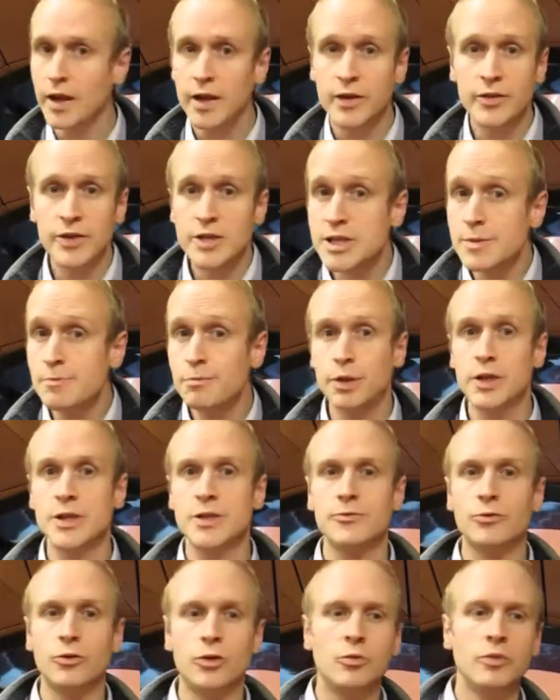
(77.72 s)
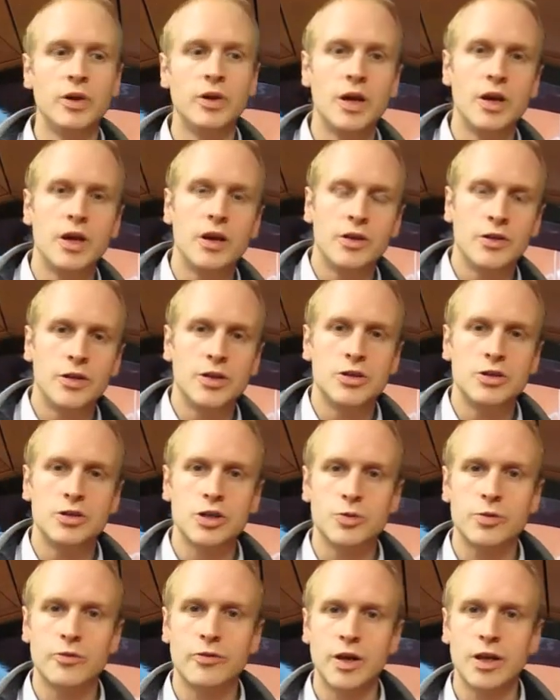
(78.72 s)
In the simplest form, this is
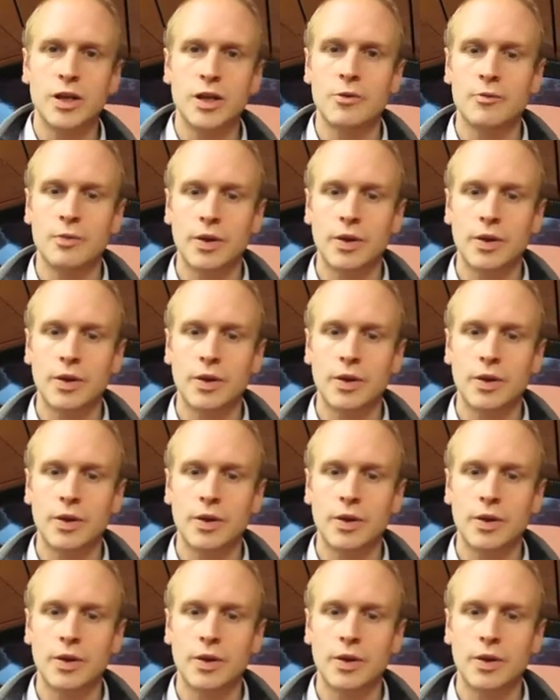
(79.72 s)
just providing